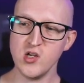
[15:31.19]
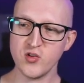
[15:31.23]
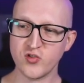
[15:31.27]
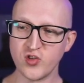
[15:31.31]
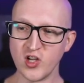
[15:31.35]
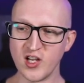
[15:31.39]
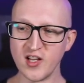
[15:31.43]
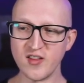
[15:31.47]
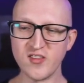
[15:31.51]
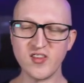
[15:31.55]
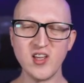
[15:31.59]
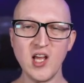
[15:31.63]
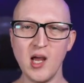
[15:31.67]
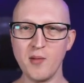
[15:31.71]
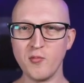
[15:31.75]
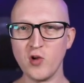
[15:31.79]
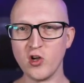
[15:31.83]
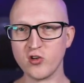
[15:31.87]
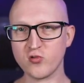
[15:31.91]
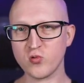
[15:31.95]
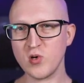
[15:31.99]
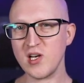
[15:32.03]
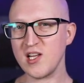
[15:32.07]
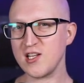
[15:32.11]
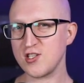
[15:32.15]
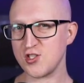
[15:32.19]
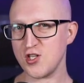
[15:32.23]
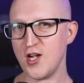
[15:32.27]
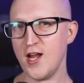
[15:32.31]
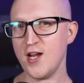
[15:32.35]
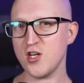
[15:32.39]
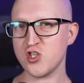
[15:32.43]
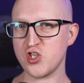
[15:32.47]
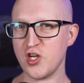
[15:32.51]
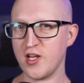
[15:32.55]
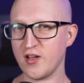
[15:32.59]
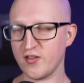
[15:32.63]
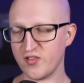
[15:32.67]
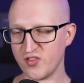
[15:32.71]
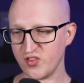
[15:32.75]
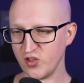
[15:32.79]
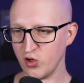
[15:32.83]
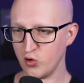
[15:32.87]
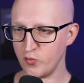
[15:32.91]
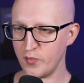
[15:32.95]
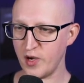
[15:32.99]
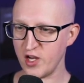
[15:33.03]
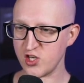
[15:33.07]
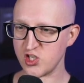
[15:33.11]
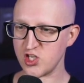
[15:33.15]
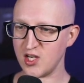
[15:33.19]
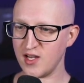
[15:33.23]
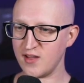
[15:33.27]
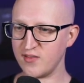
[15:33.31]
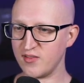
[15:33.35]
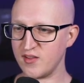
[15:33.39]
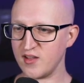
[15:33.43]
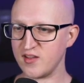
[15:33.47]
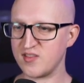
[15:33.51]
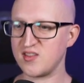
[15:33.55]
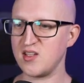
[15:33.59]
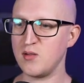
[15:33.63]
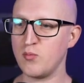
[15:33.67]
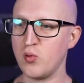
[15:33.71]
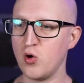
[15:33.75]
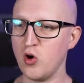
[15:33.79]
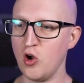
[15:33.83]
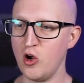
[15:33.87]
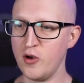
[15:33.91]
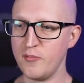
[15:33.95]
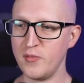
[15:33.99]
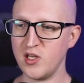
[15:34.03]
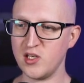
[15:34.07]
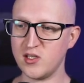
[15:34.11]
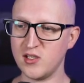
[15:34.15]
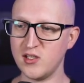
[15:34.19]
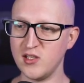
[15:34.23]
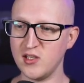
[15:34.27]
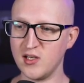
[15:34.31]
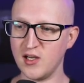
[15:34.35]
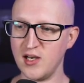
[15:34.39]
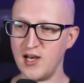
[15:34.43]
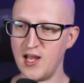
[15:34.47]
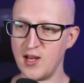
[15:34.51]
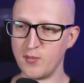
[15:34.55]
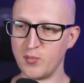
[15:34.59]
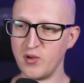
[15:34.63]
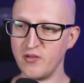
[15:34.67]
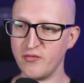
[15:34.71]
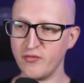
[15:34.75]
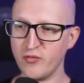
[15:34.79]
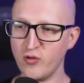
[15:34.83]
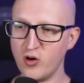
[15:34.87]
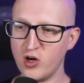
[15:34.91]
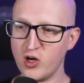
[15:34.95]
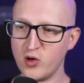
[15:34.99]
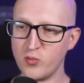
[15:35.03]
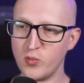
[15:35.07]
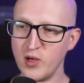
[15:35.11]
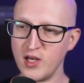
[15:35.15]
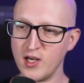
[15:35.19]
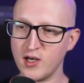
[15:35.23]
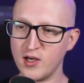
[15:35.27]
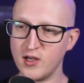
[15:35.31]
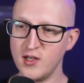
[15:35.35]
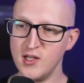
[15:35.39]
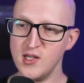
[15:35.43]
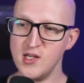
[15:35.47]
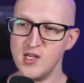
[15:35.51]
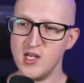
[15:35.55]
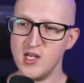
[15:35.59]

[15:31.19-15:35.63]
So you can see I'm not really changing so much in this deployment here. Like before, we are